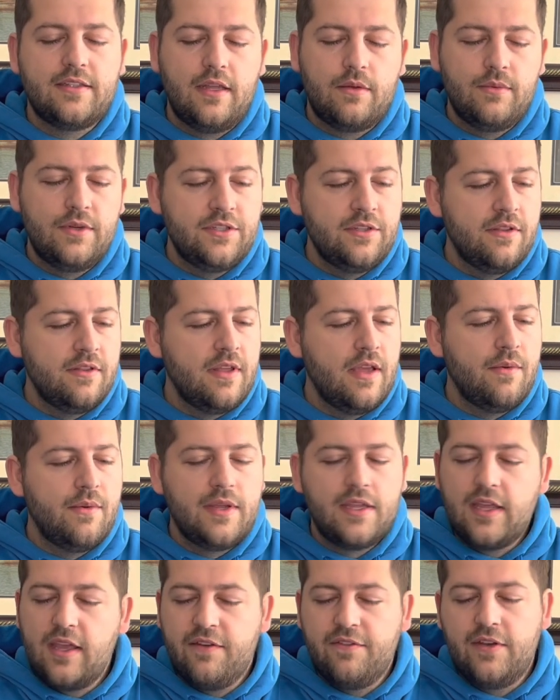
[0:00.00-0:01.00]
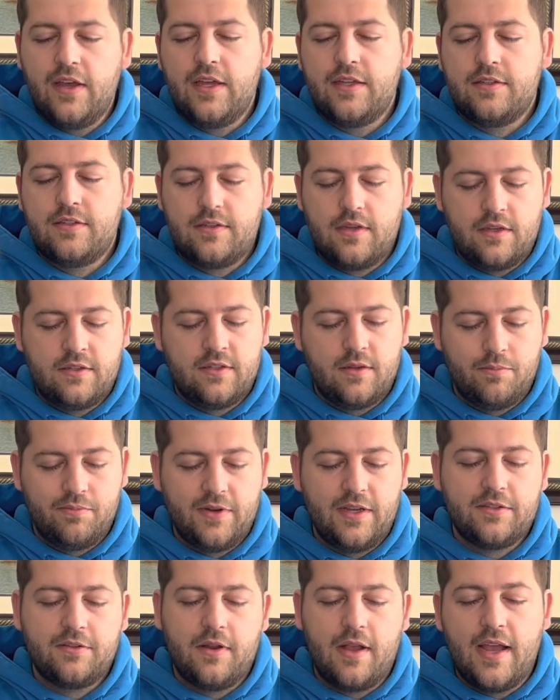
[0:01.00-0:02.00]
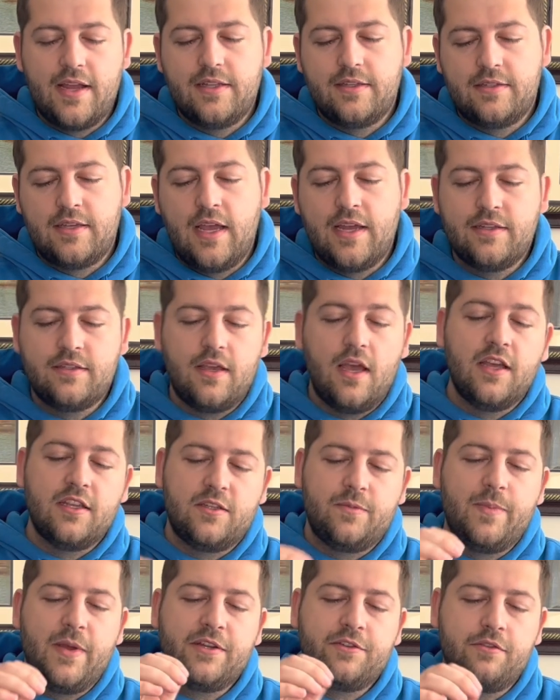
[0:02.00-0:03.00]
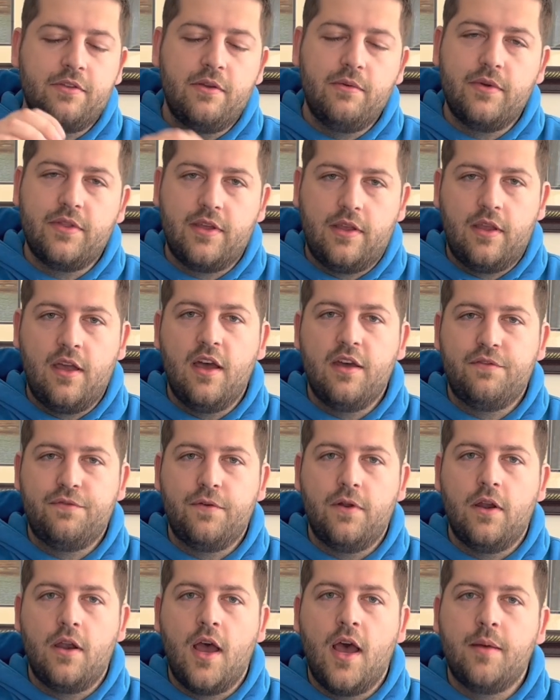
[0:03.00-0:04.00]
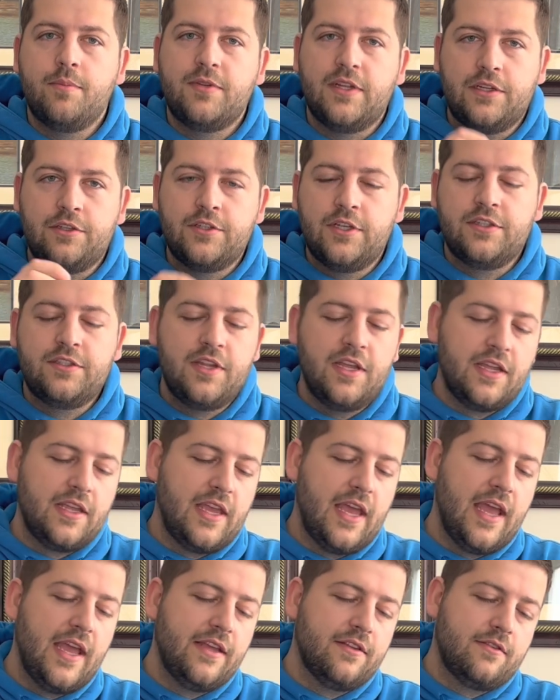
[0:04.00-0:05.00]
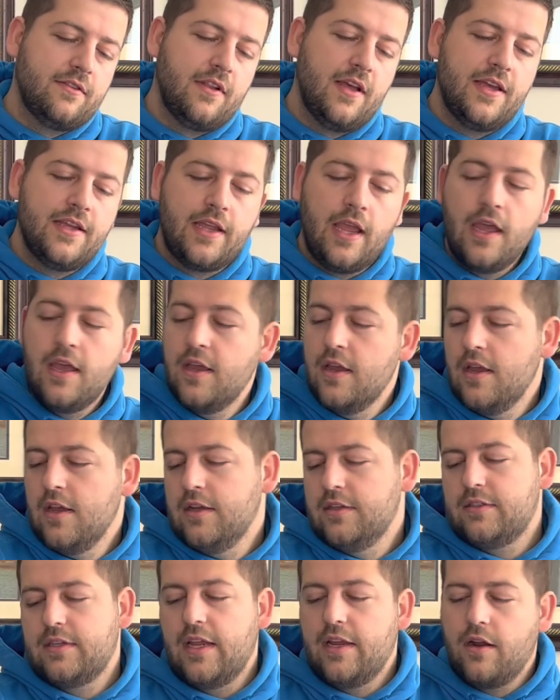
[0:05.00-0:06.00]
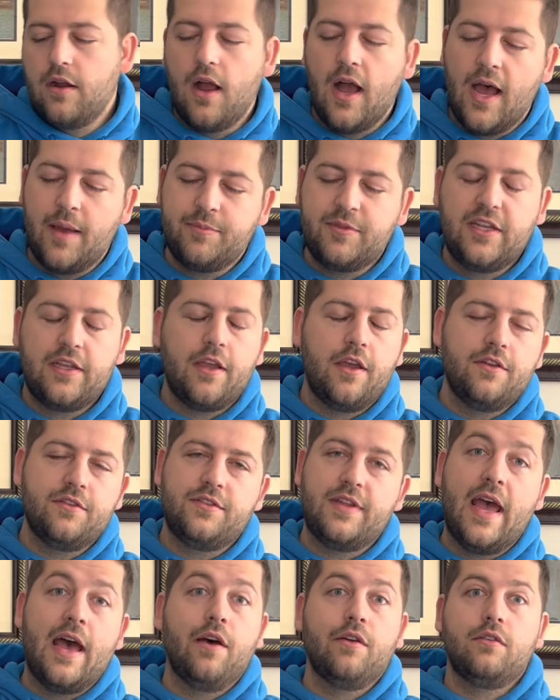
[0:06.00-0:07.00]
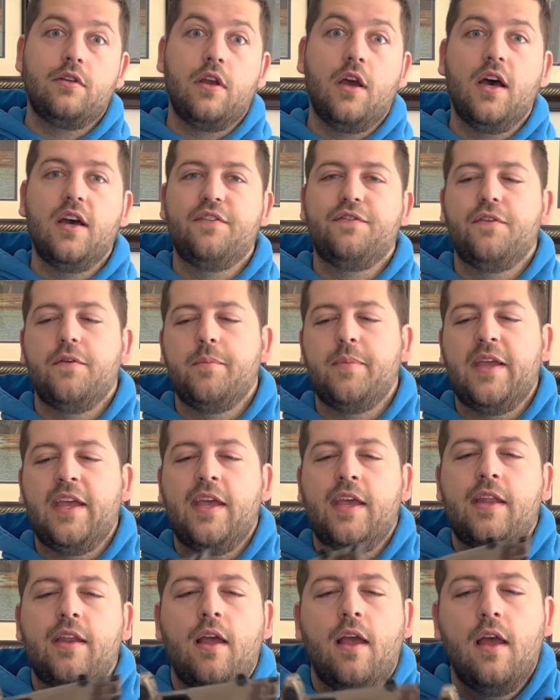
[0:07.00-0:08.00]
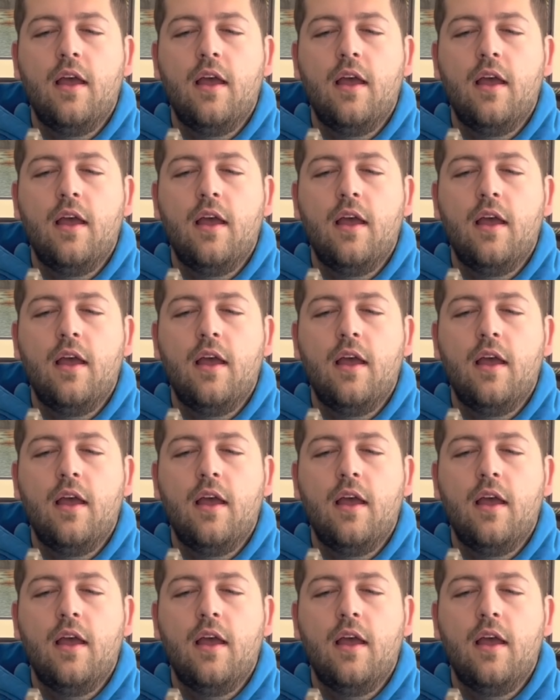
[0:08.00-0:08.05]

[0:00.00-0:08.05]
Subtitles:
I wish that they would give us suppressor height sights, especially with a cut for an optic, just in case, like, say your optic goes down, God forbid.